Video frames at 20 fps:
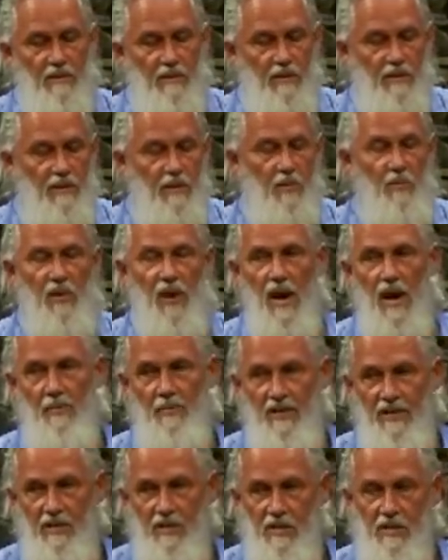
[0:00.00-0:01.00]
the
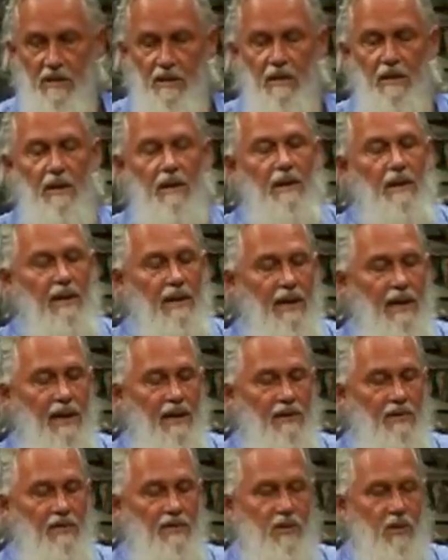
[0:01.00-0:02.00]
Brahmins.
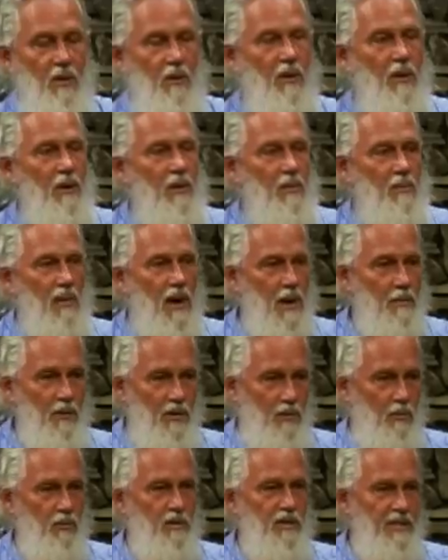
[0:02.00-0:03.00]
And so
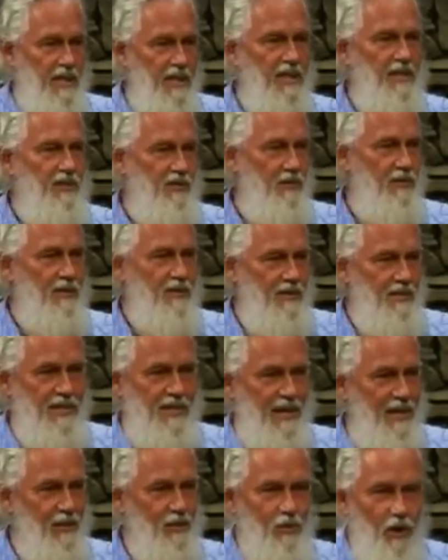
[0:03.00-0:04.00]
Ramana would tease her and
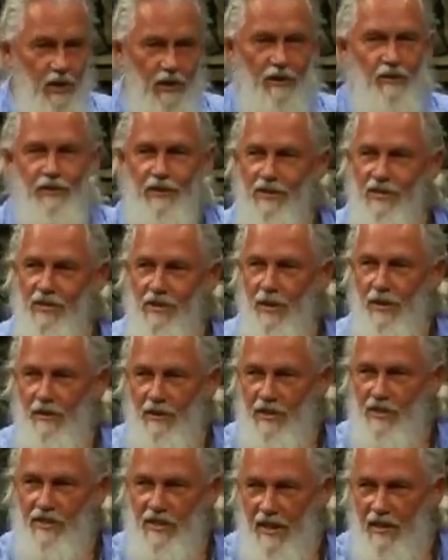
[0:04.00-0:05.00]
say, look,
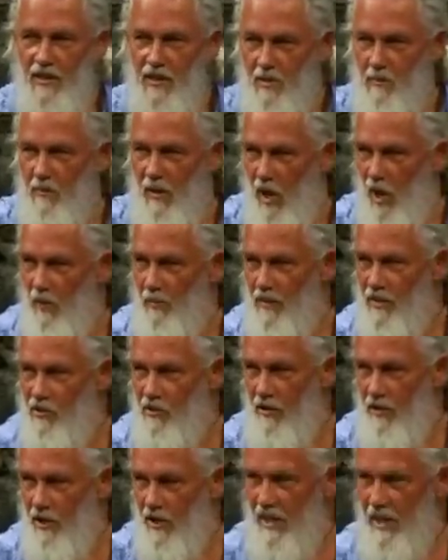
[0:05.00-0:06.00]
this onion bulb is
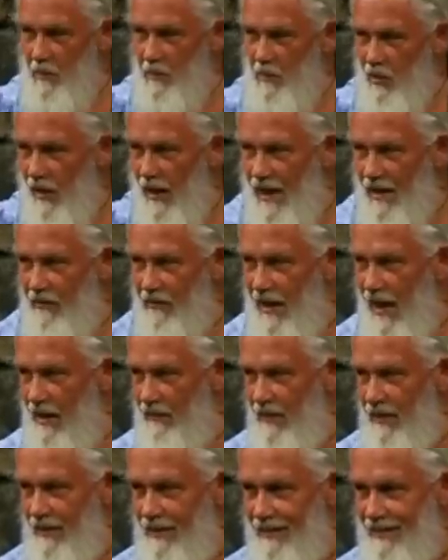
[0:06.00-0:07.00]
going to keep you out of
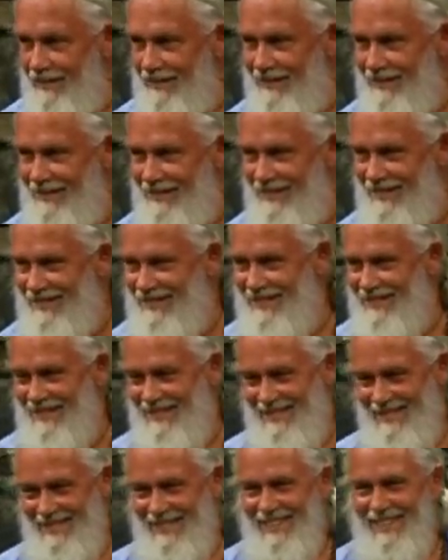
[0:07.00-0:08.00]
heaven.
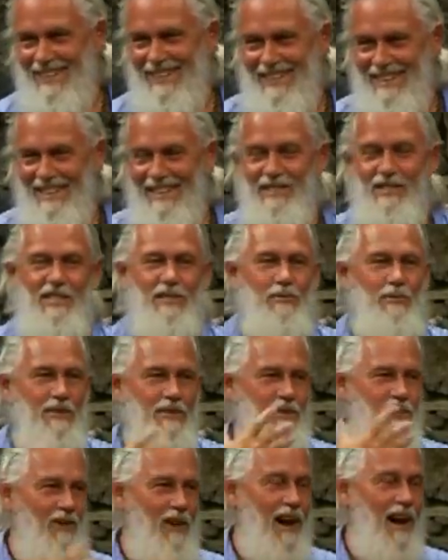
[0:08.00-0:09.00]
And she
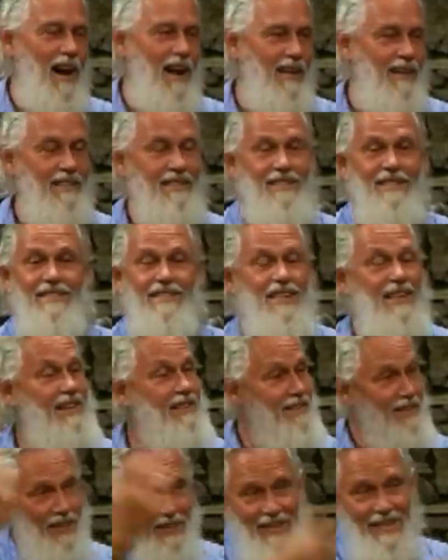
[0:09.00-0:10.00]
would cry, and he'd say,
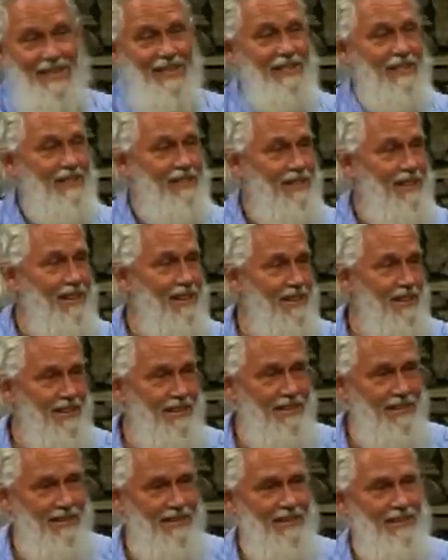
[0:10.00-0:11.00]
go ahead and cry.